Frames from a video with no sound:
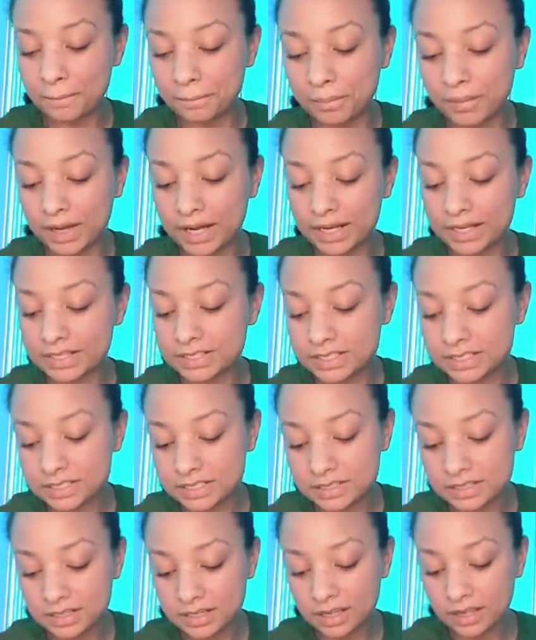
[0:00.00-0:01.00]

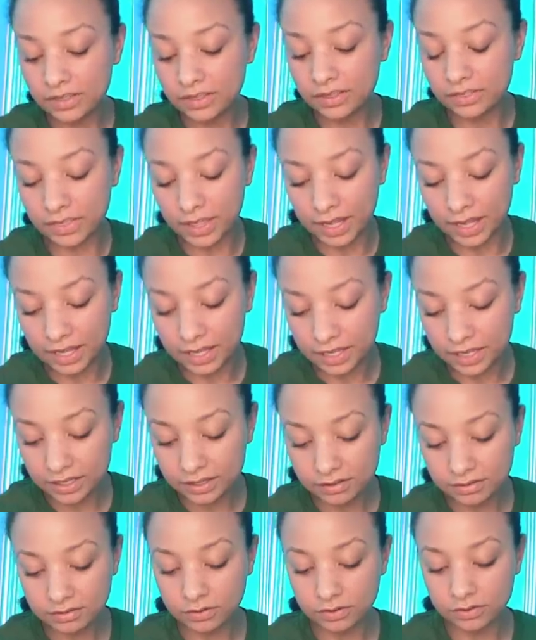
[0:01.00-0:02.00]
But
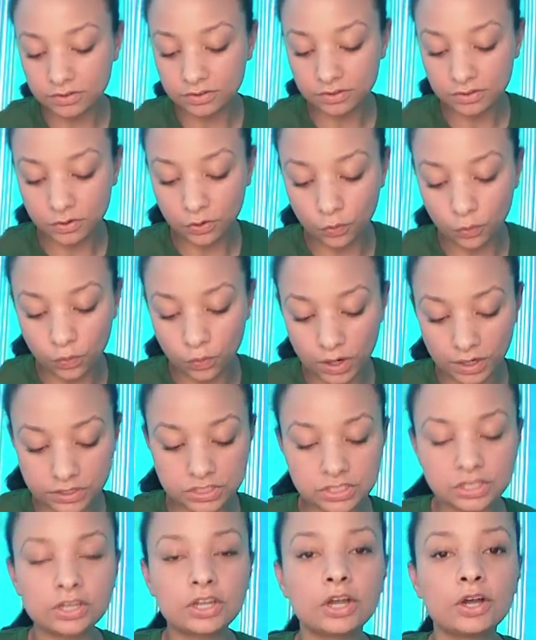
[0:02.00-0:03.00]
they want
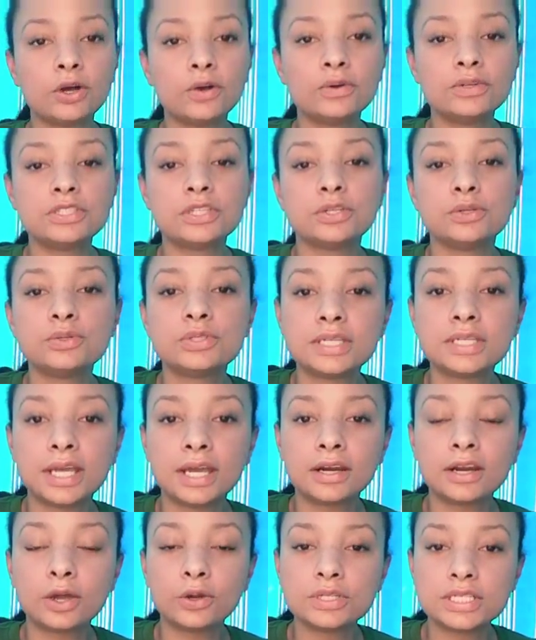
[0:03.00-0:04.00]
to go to
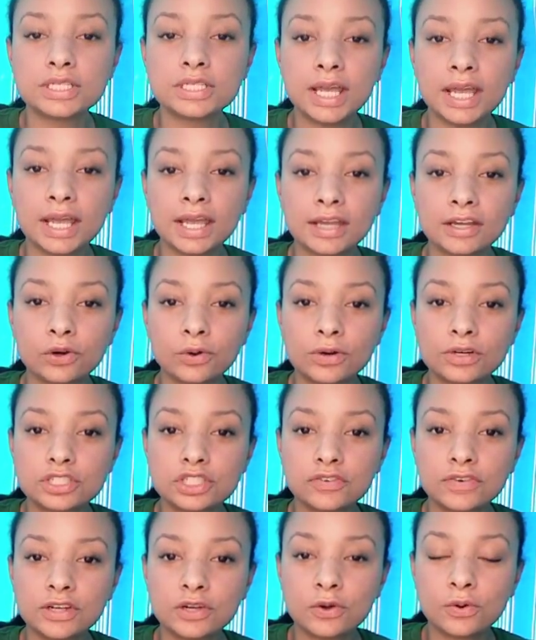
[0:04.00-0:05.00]
San Jose in order
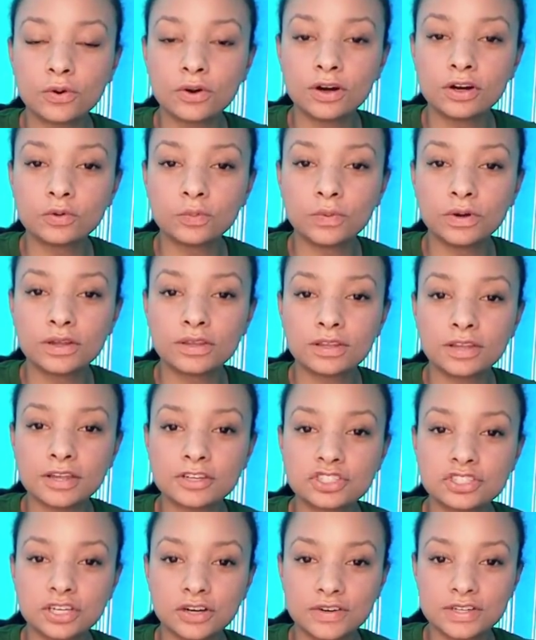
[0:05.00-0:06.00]
to record with
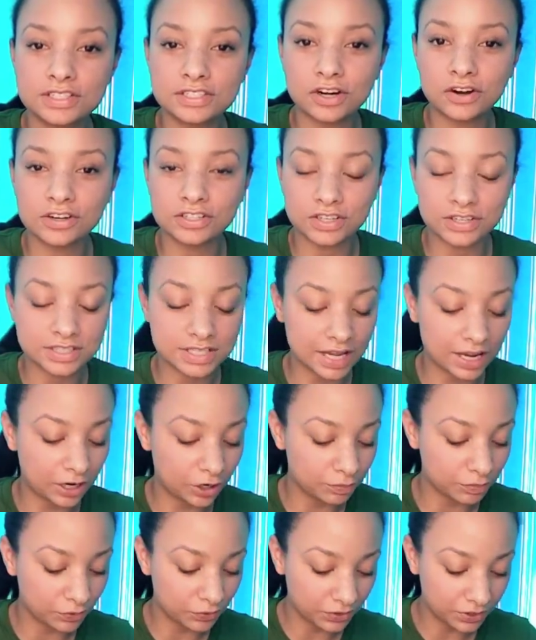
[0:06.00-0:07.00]
Legendary Stardust
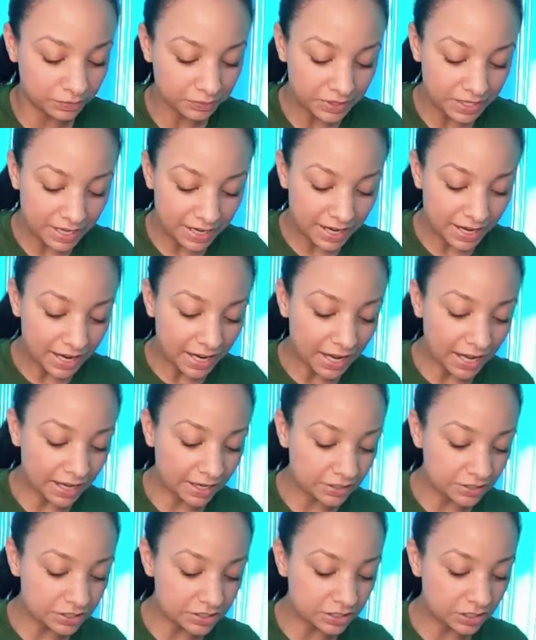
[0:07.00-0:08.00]
Cowboy.
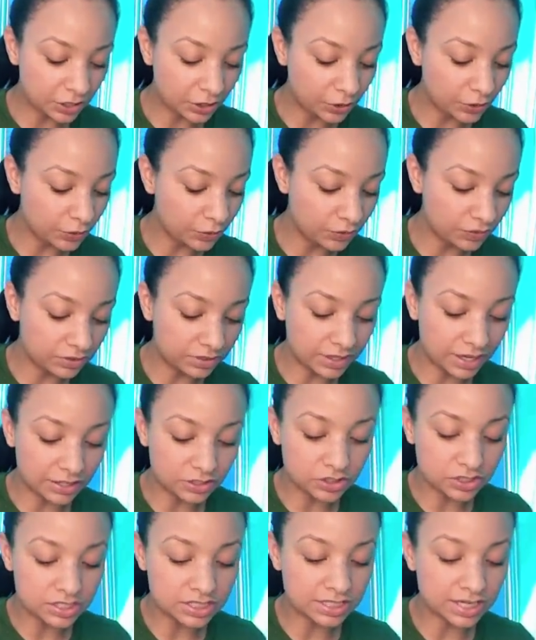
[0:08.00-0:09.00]
And so they
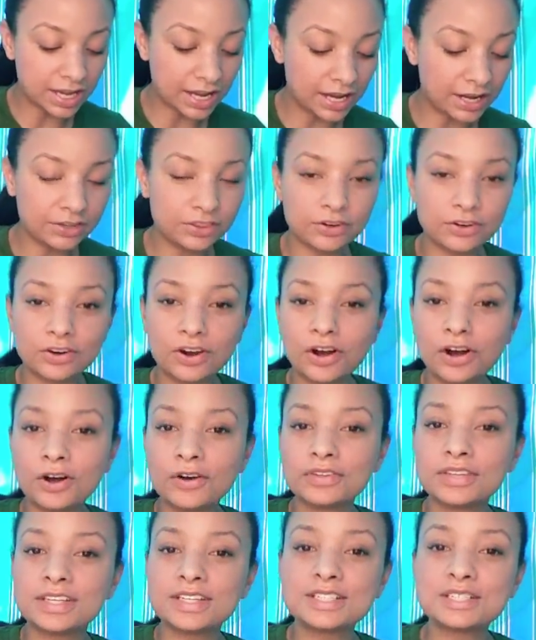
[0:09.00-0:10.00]
just gather
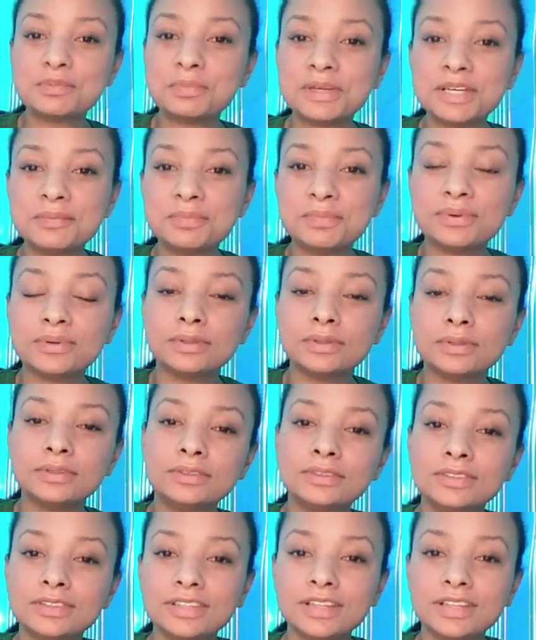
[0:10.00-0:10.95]
all these people